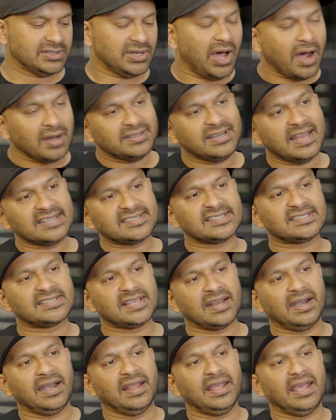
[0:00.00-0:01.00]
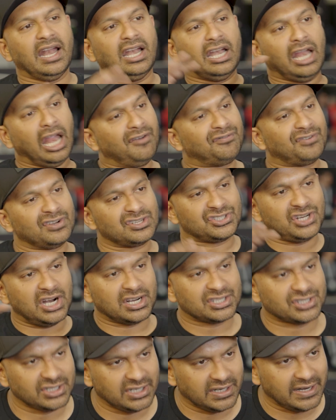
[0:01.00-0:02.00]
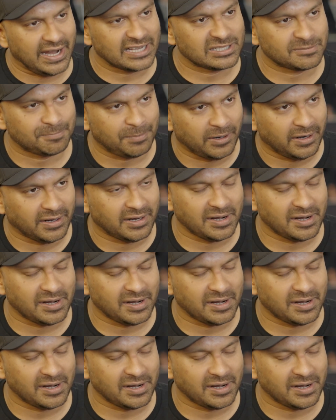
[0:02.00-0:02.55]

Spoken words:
not necessarily an infrastructure expert.